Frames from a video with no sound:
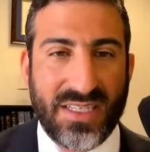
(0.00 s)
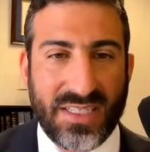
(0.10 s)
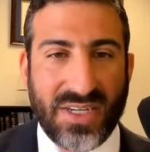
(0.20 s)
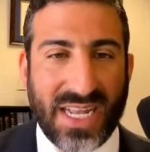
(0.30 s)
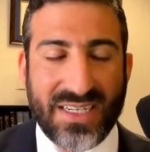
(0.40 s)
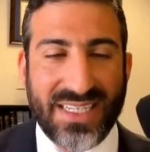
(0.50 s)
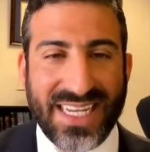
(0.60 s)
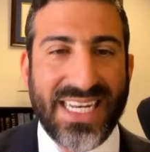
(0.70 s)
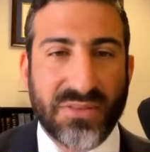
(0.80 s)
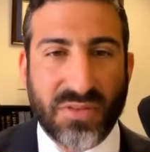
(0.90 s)
you're not going to
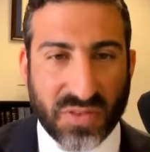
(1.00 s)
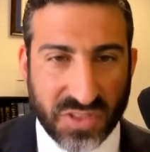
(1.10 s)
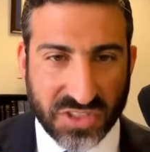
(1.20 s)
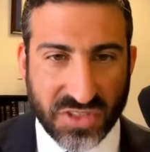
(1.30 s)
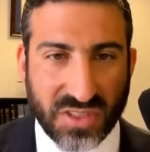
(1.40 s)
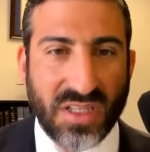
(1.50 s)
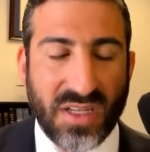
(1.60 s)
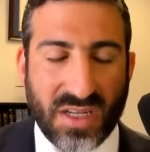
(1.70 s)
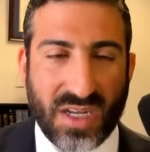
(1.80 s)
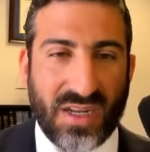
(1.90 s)
get a reversal
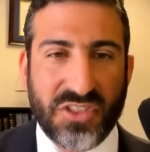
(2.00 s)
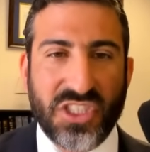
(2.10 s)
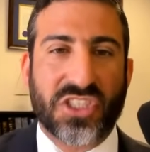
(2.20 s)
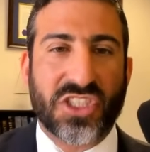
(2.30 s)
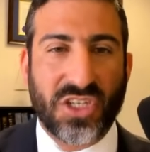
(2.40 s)
of Judge